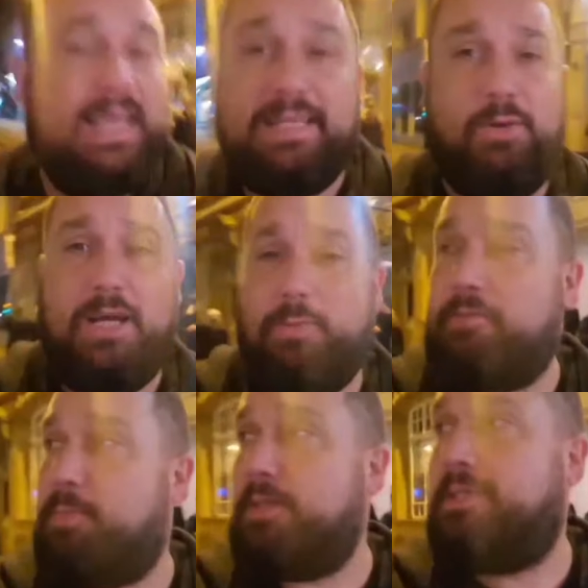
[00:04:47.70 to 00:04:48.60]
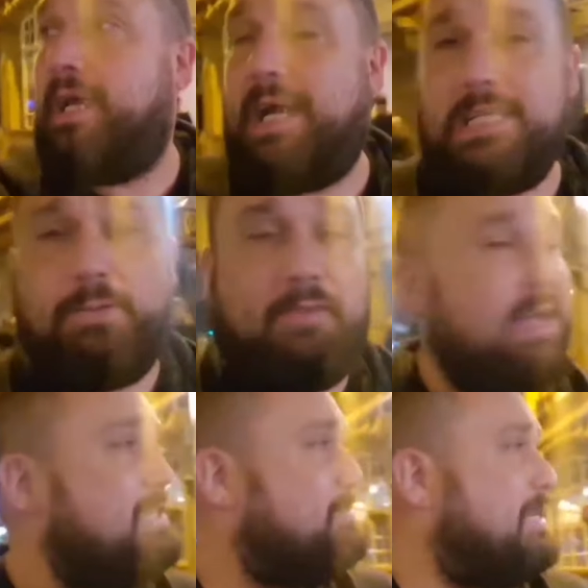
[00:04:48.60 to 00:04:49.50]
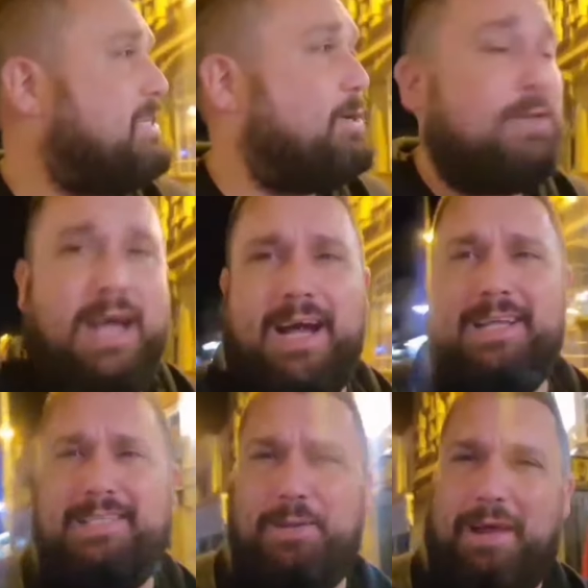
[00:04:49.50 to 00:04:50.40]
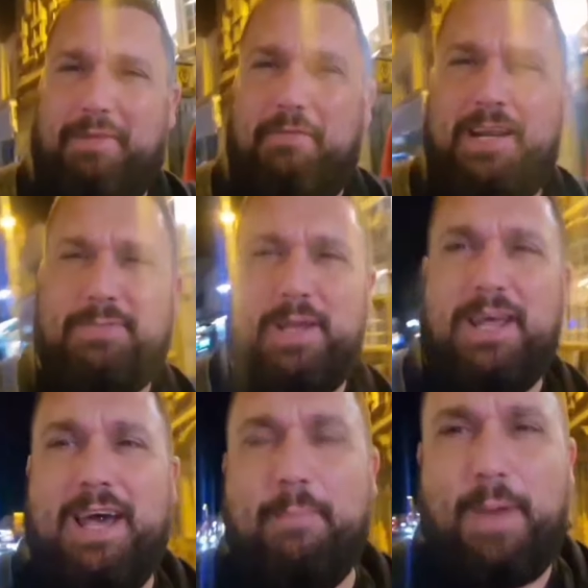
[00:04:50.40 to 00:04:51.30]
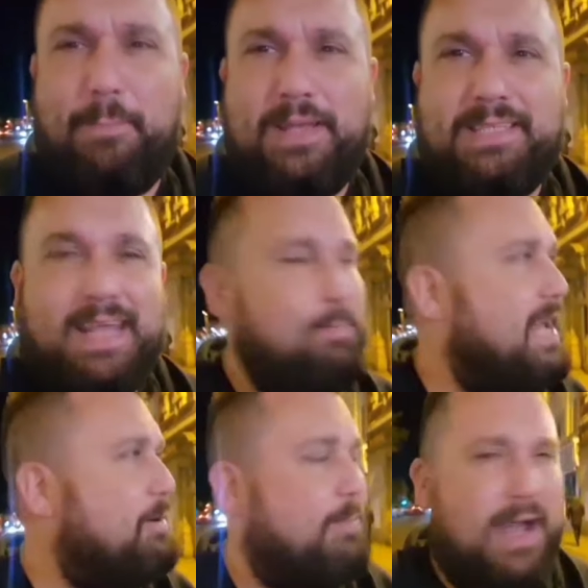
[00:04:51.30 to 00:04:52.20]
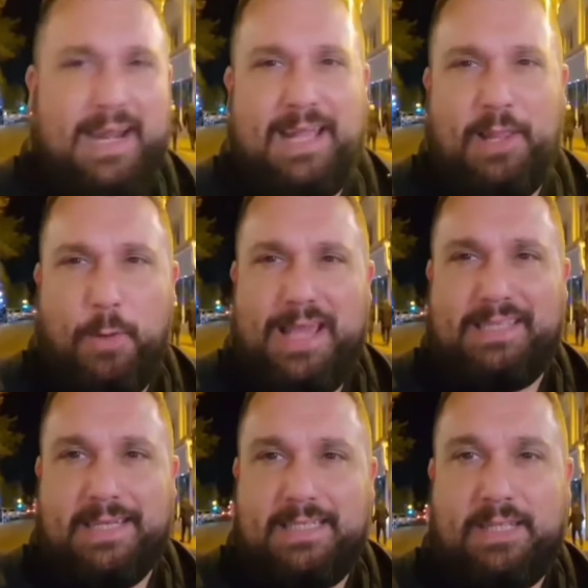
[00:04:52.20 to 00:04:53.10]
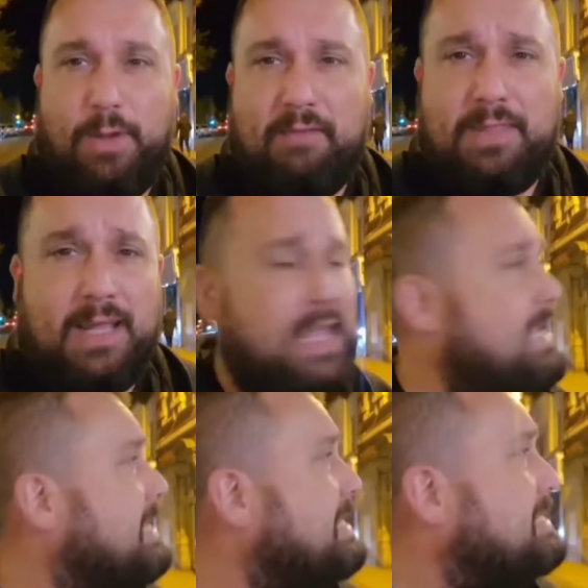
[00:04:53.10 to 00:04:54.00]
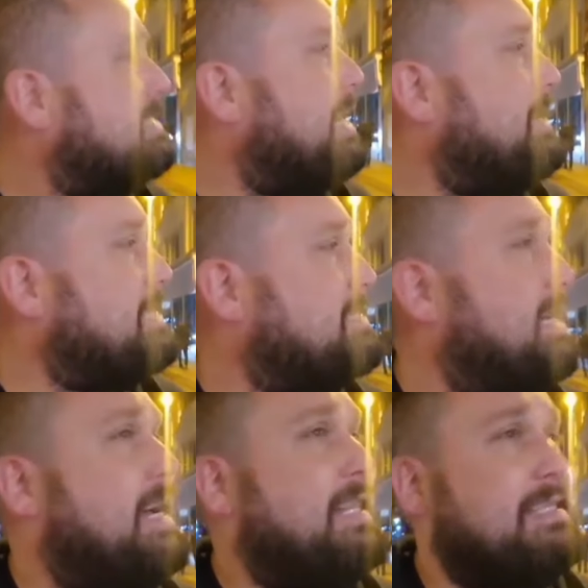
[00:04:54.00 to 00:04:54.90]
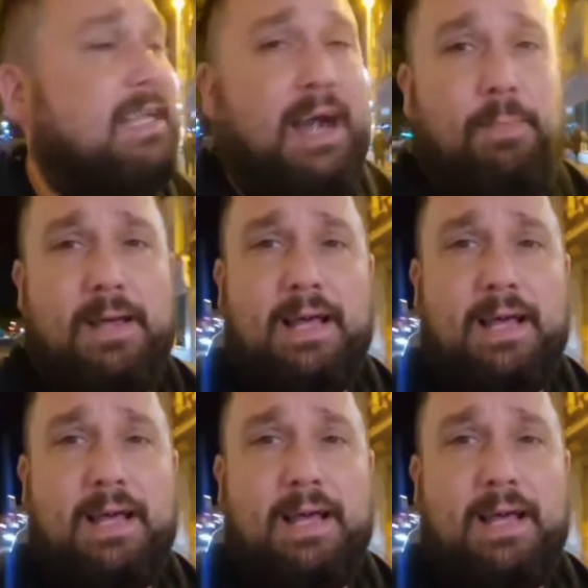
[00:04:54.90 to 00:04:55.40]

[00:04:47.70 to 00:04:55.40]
Yeah, it's all right as Wetherspoons, uh, to be fair. There's met two, uh, two lovely fellas. We're going to bump into them later, apparently, in Louisa's that we haven't done yet. So that's uh, that's to come.